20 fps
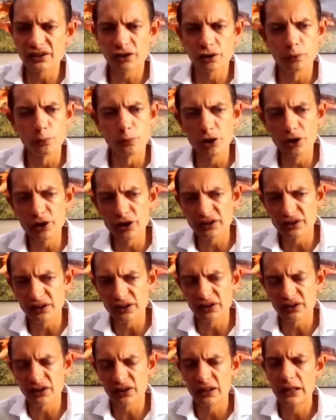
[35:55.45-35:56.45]

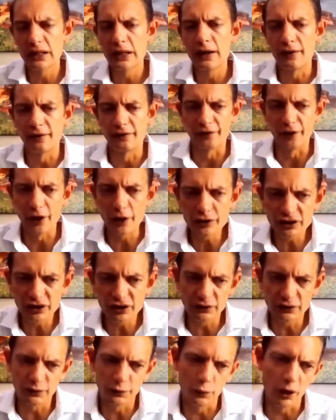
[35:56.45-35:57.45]
communities voted
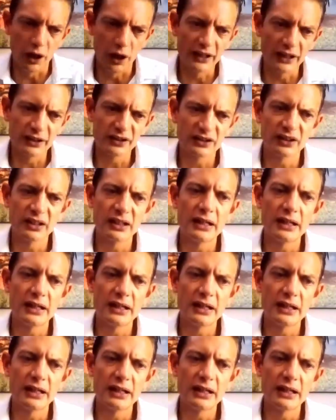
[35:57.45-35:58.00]
for us